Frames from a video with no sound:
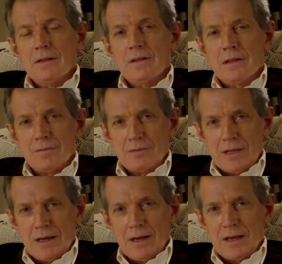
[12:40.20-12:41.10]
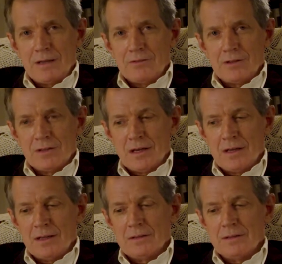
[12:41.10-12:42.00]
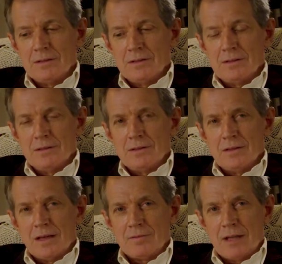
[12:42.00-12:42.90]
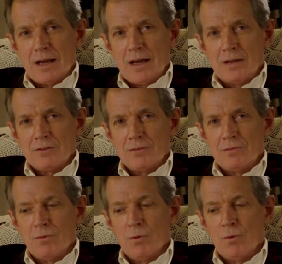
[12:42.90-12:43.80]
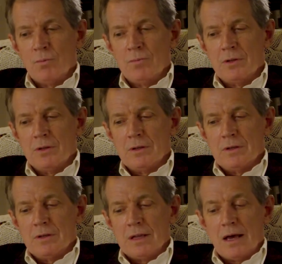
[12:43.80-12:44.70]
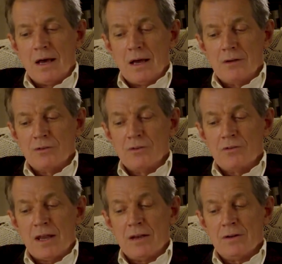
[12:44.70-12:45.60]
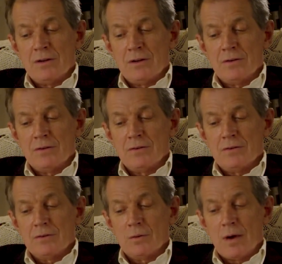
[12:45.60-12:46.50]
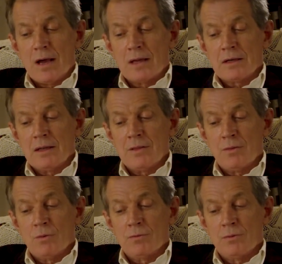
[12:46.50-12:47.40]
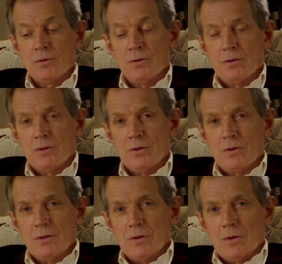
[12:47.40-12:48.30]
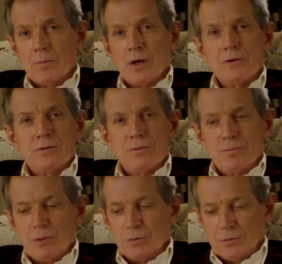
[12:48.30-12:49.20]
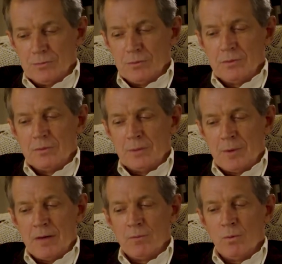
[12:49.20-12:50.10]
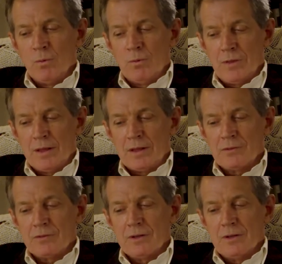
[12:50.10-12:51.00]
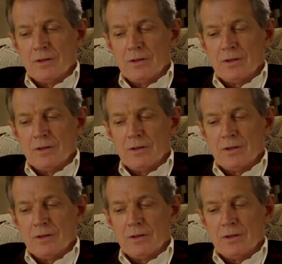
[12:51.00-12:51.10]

Lovely eyes in colour, lovely eyes in form, large and tender and quietly thoughtful, but beautiful above all things